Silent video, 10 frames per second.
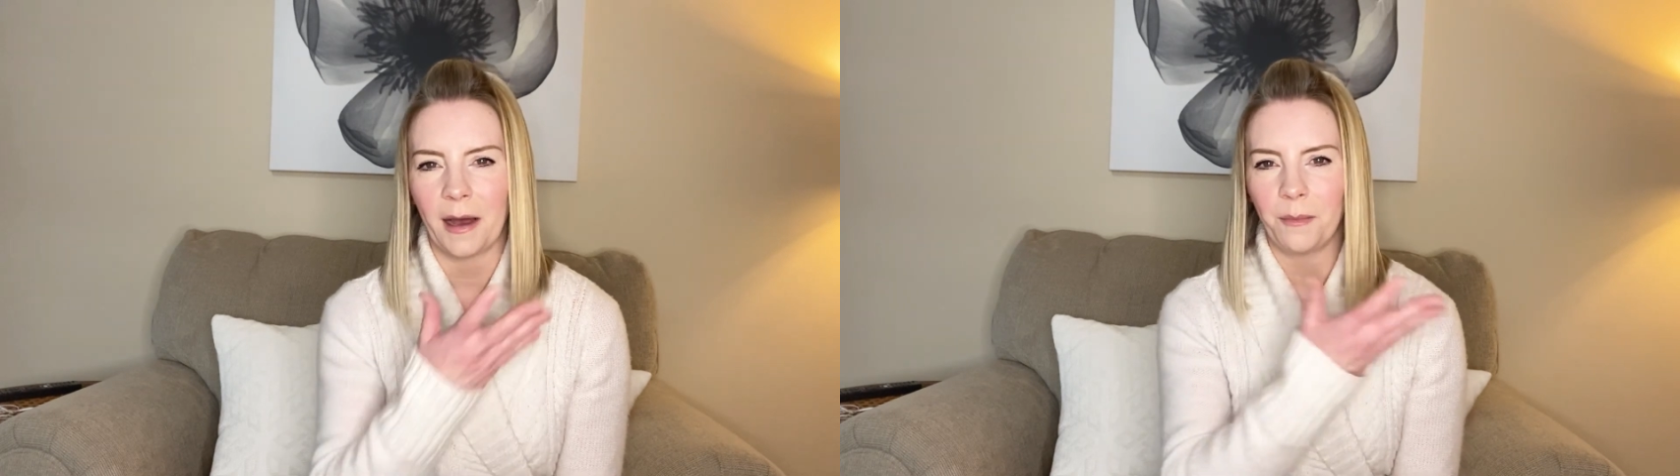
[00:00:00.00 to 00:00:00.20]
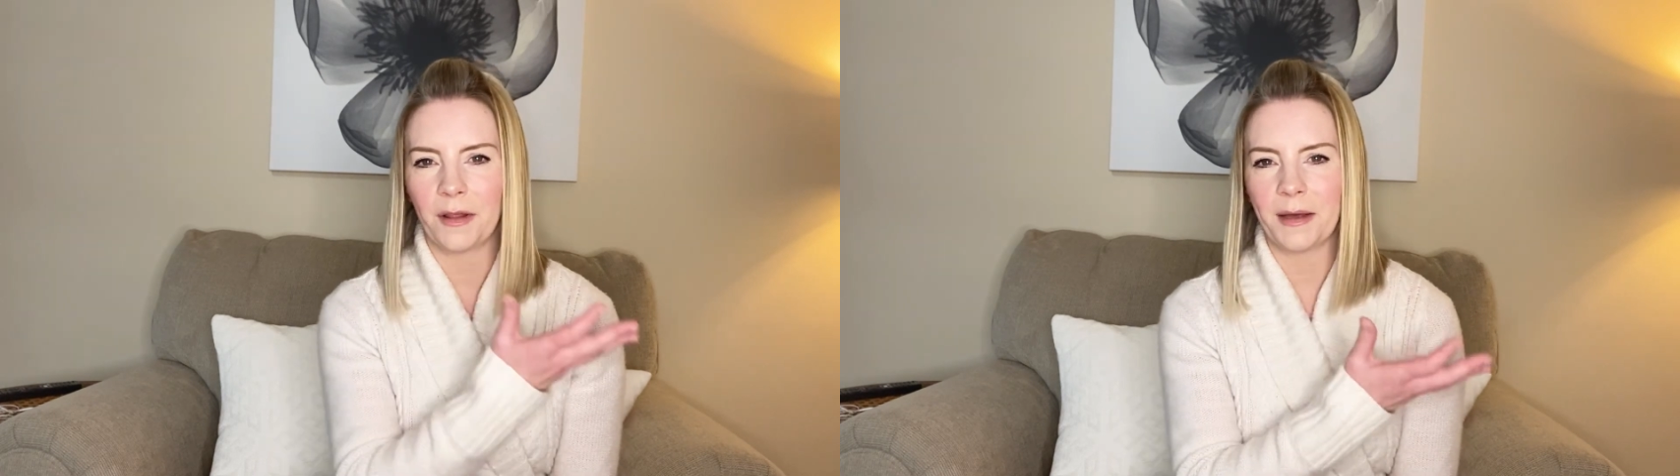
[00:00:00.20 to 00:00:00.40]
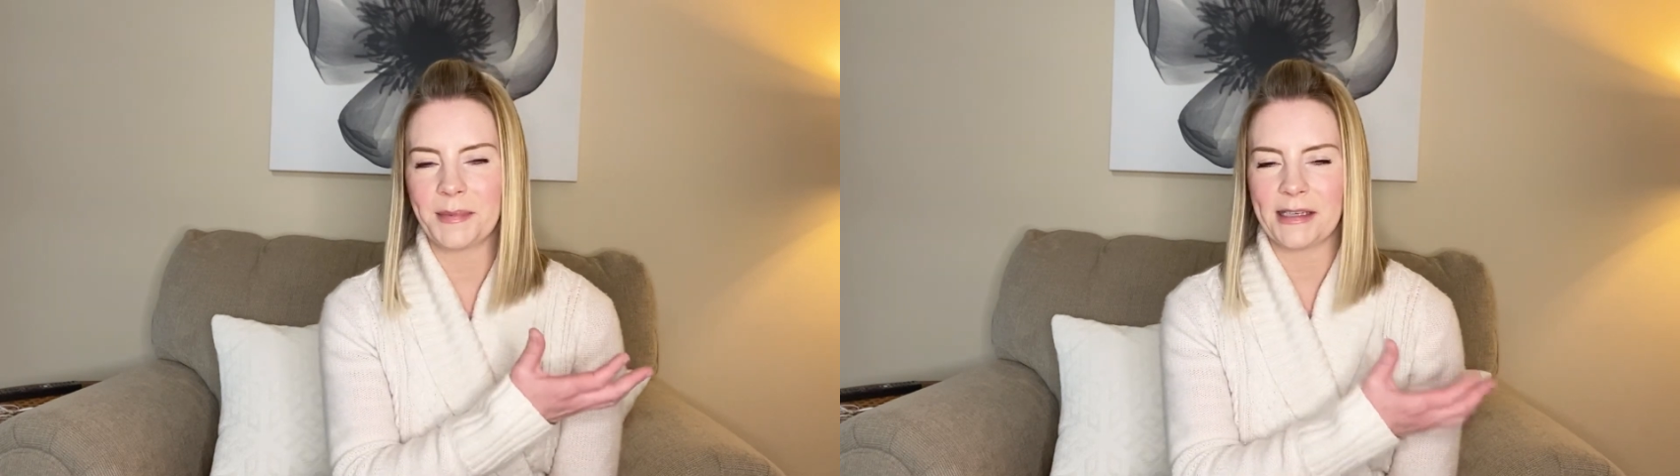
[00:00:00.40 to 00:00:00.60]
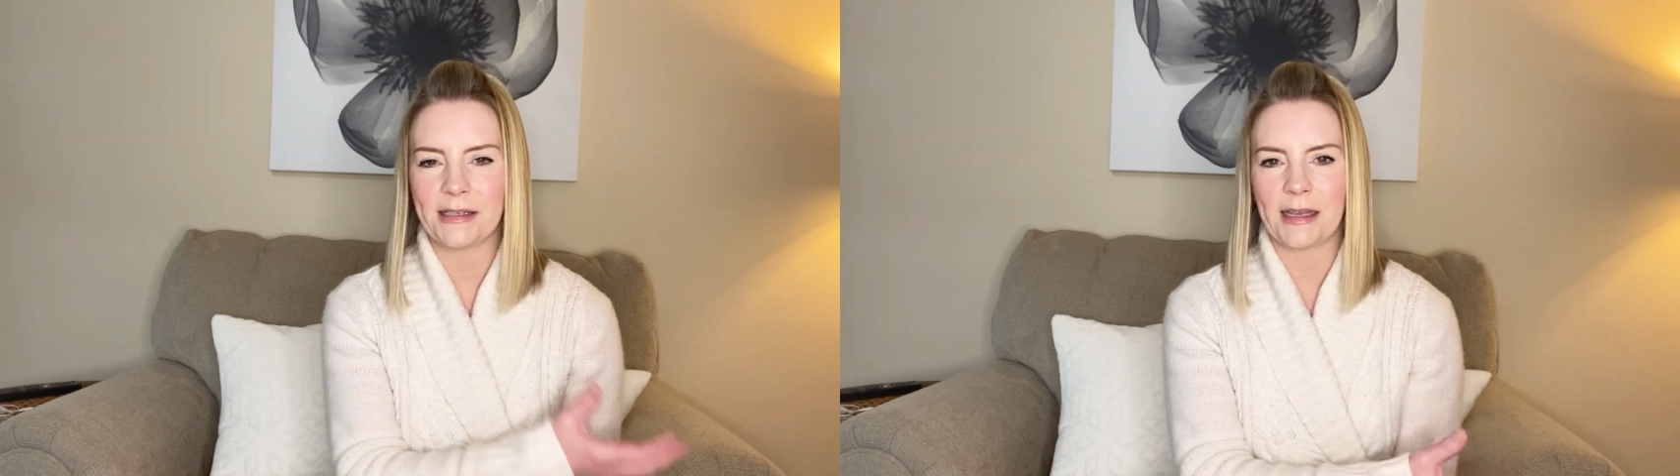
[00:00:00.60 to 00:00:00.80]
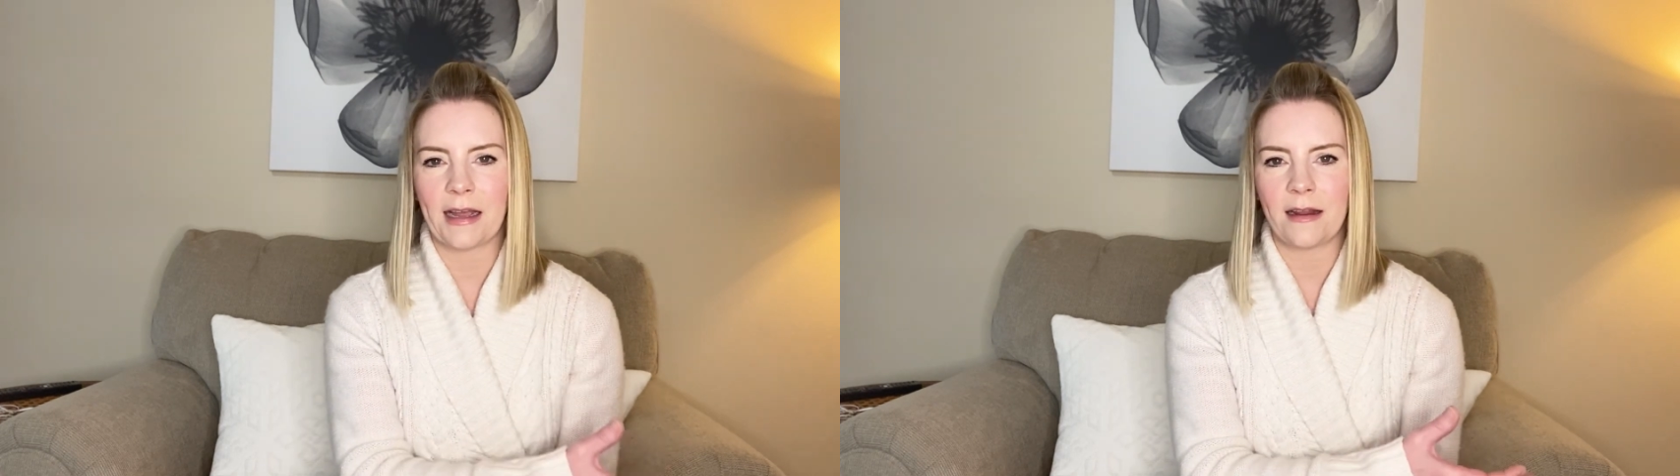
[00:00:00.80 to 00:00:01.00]
epilepsy
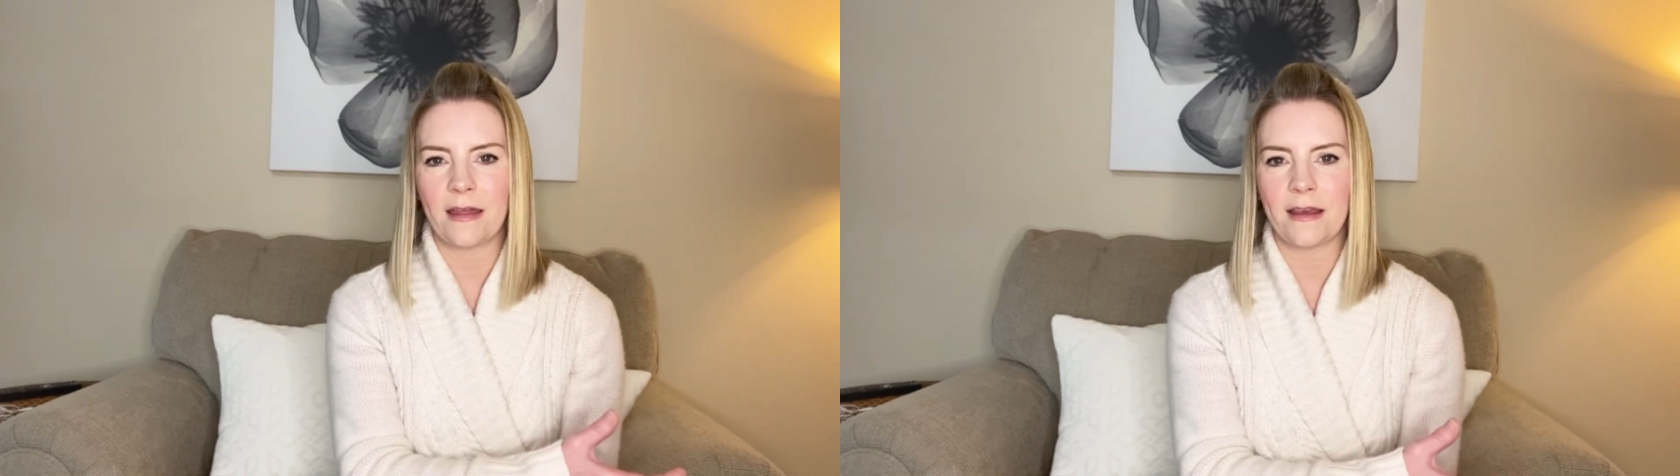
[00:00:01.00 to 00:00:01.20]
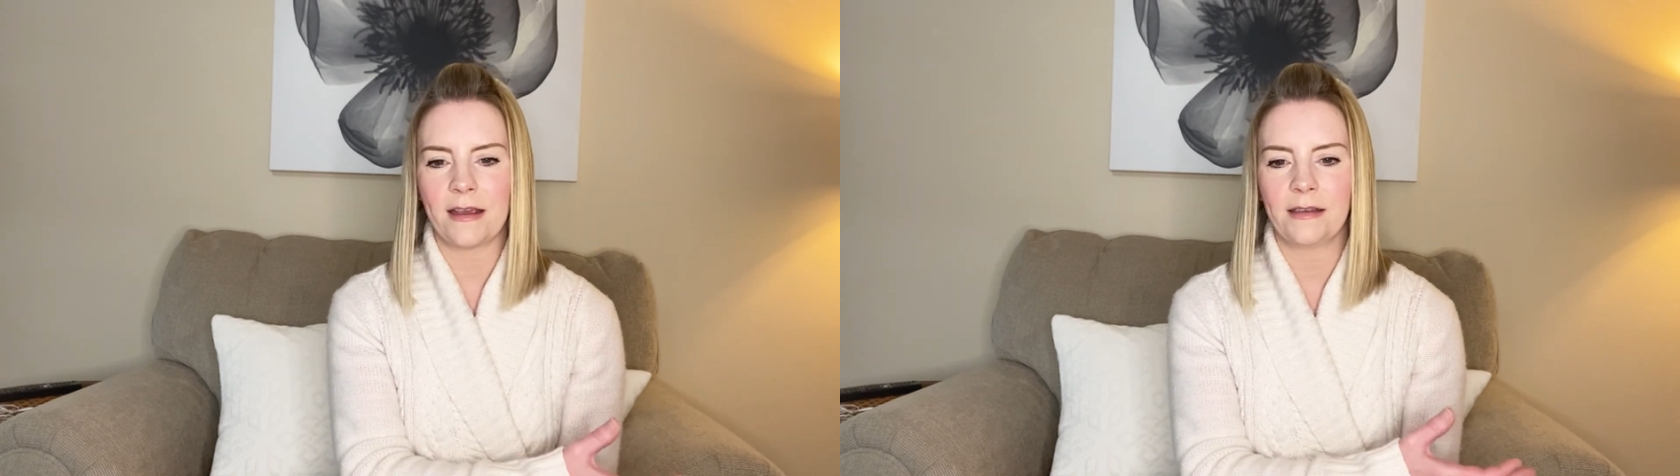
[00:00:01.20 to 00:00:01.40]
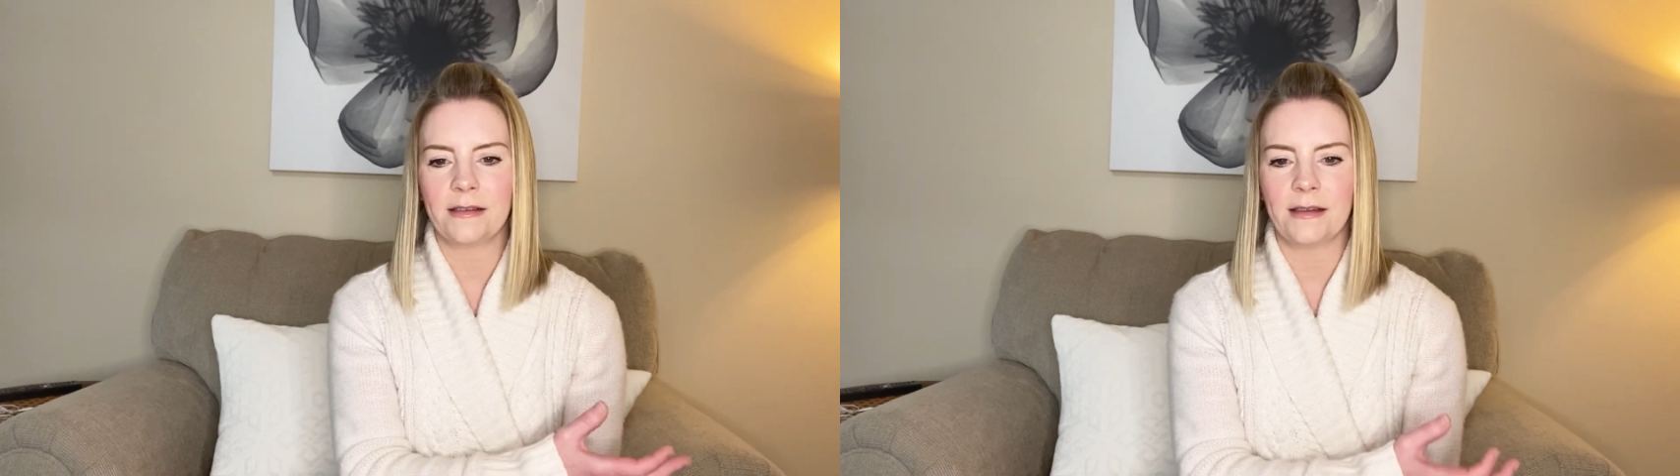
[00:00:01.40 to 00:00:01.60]
side of things